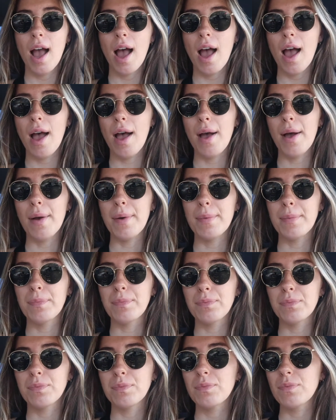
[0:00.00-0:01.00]
I
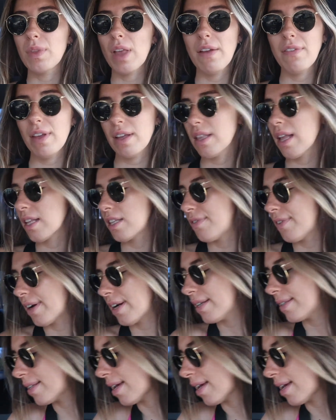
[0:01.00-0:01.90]
feel like that's very